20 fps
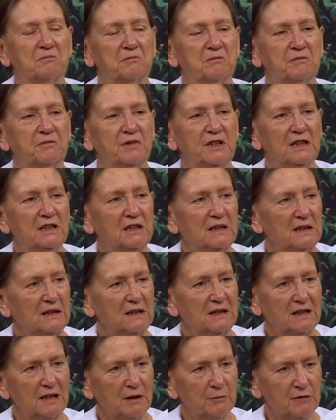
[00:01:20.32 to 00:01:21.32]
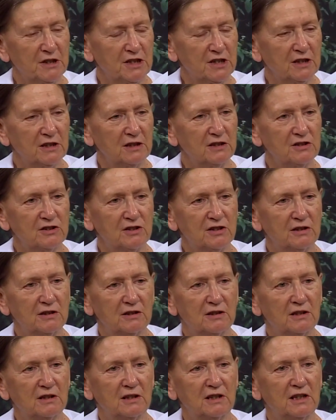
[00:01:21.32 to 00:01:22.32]
being limited
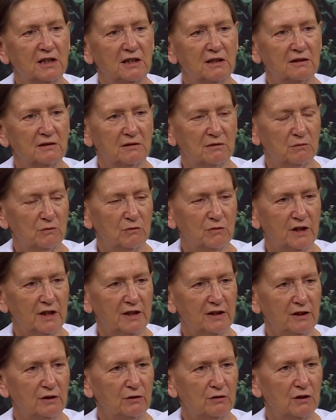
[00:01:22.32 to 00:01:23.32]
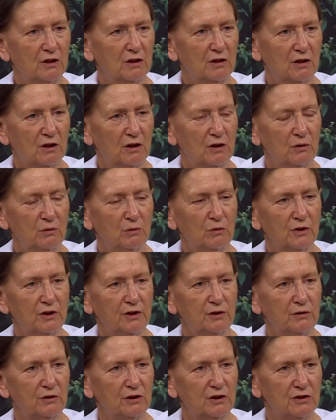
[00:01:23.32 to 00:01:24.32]
in where you can go, what
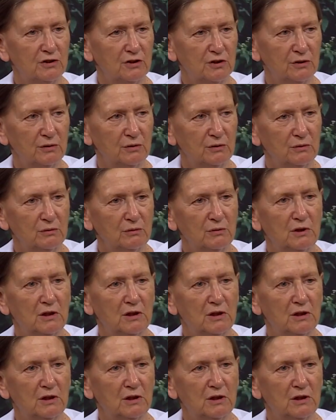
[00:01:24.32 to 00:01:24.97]
you can do,